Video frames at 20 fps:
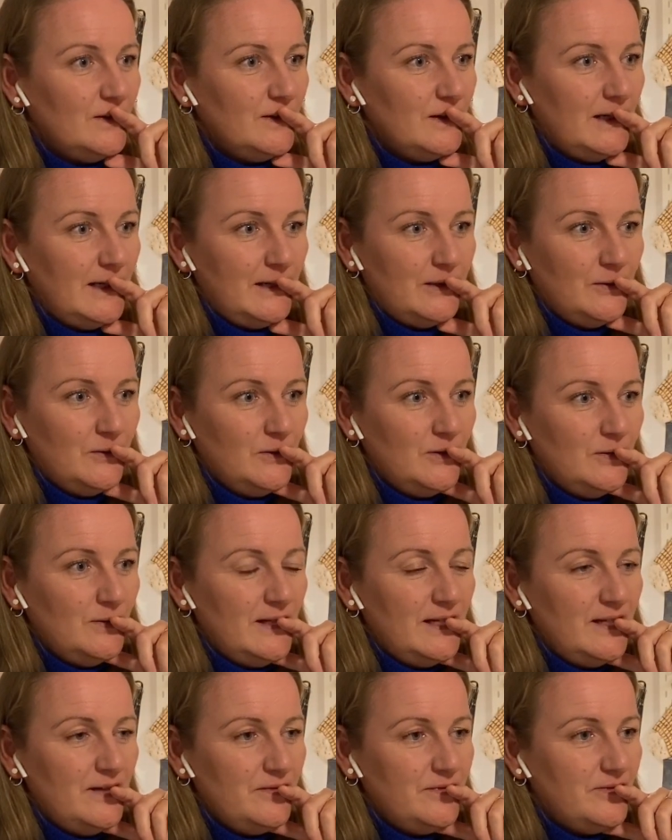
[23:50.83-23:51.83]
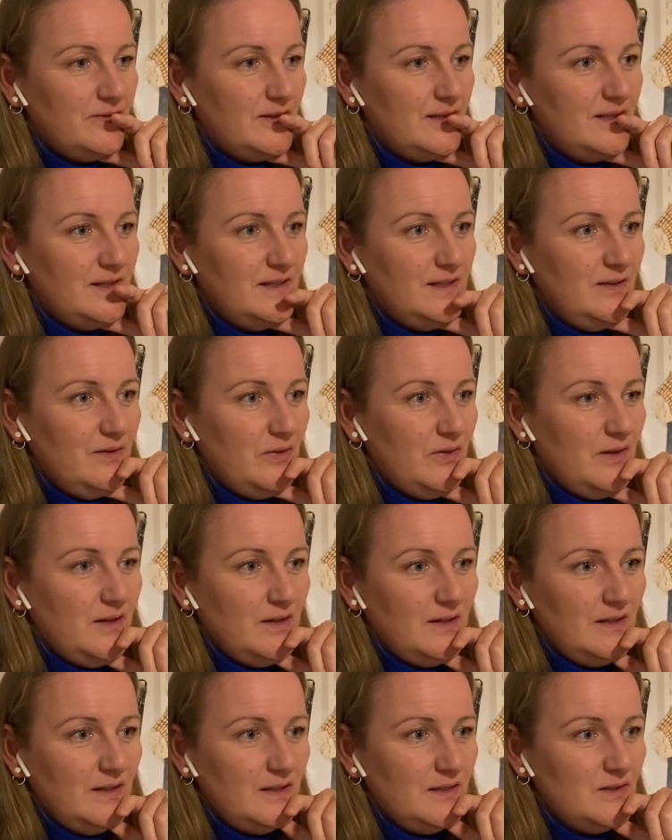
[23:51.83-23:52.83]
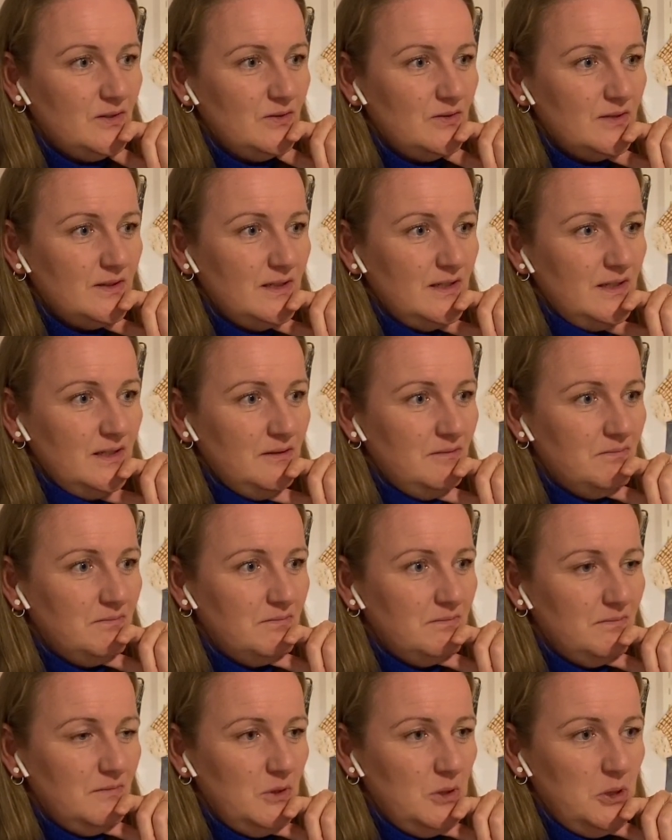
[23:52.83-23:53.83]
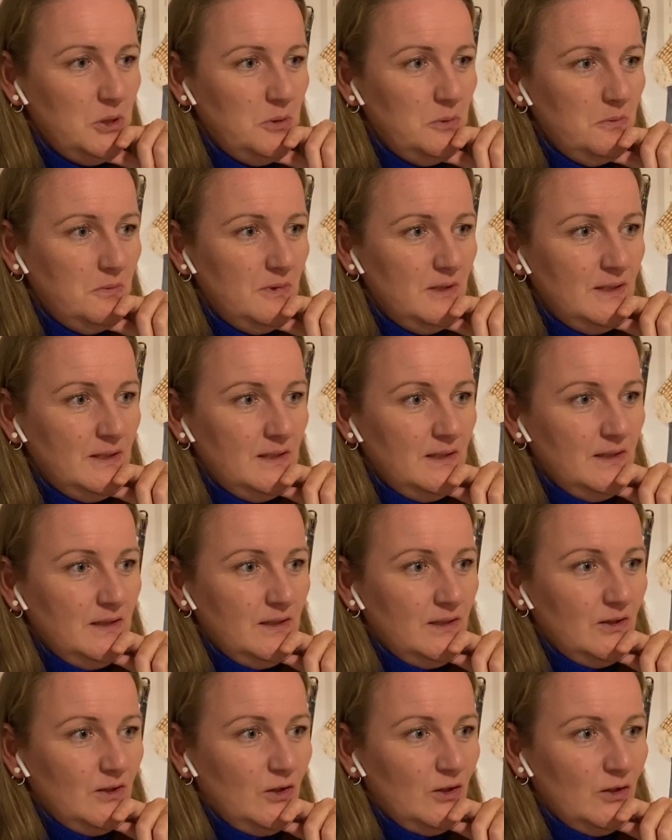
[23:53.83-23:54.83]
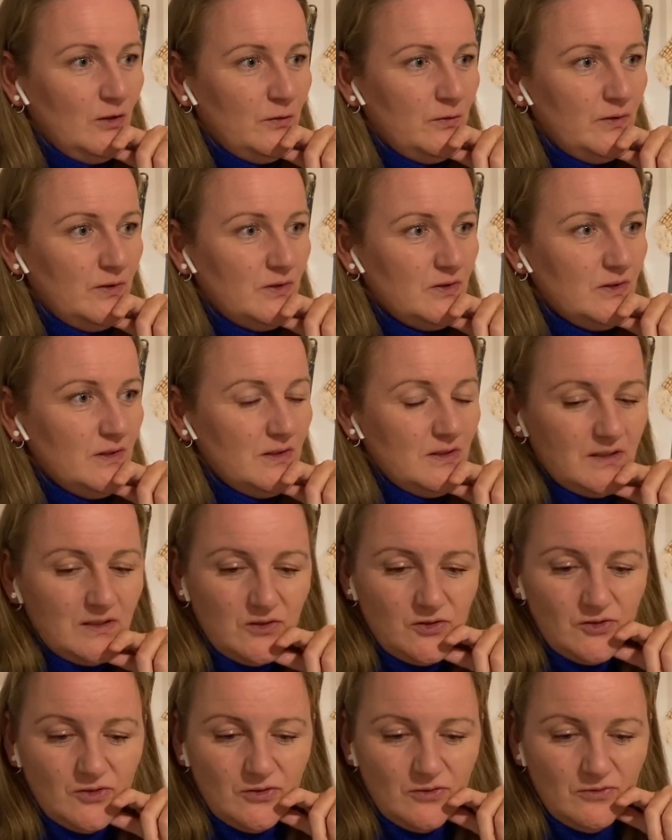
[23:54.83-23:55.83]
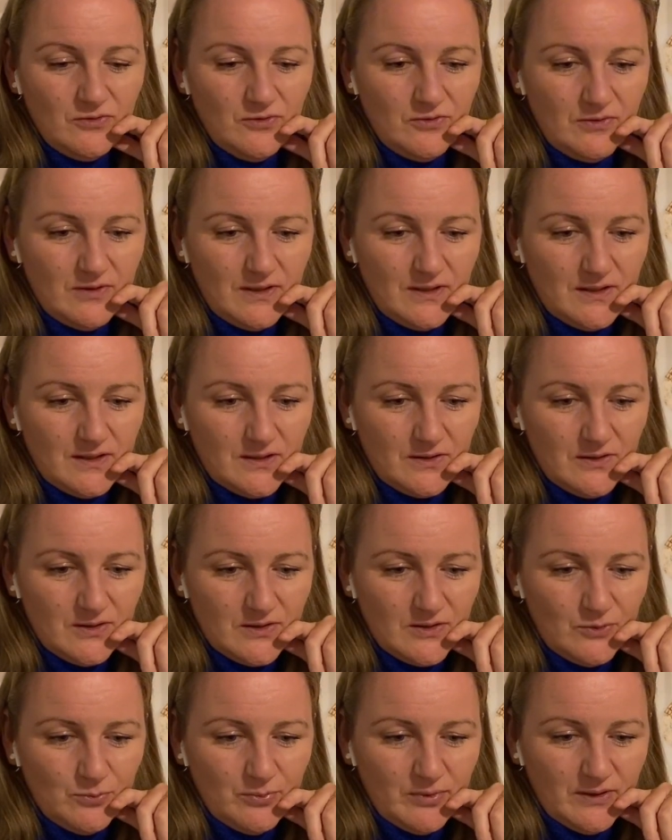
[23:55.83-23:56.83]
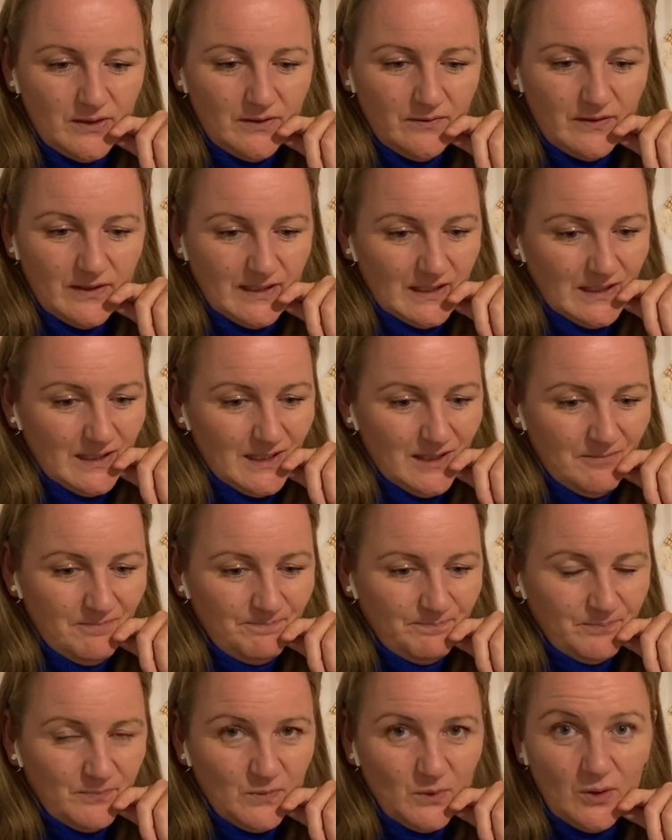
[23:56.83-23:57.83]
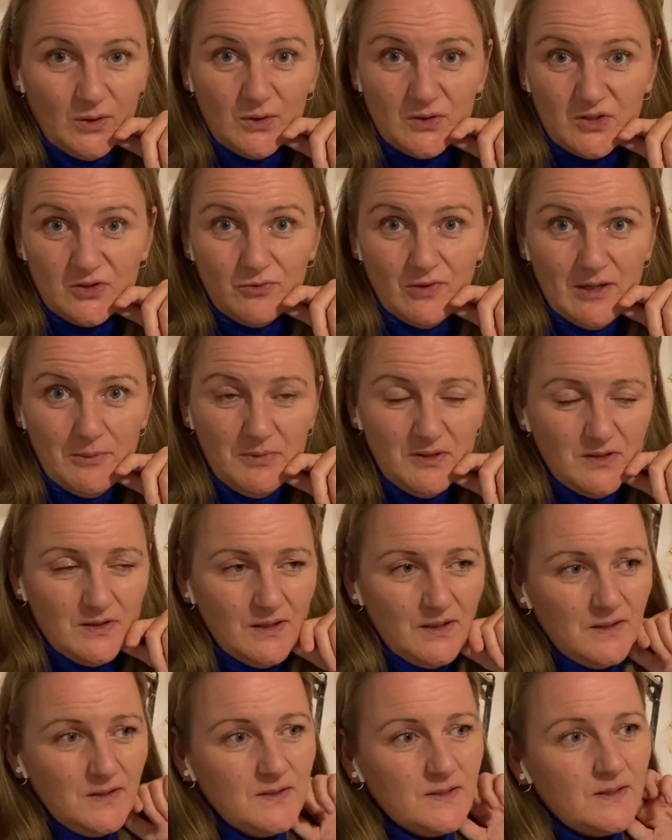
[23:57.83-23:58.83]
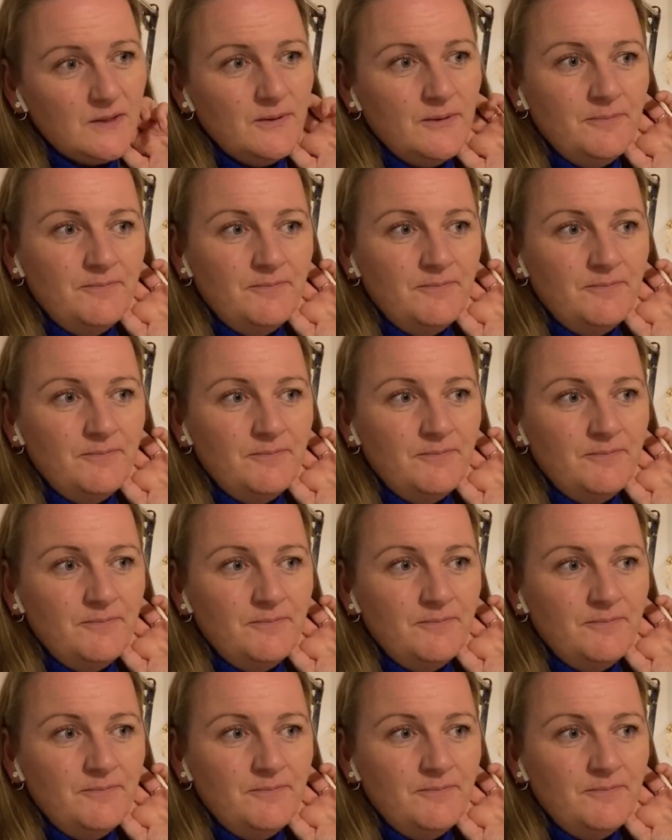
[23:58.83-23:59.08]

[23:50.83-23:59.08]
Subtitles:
I don't know, have I anything else to say? No. All of the socks I've shown you has also been vanilla or stripy socks.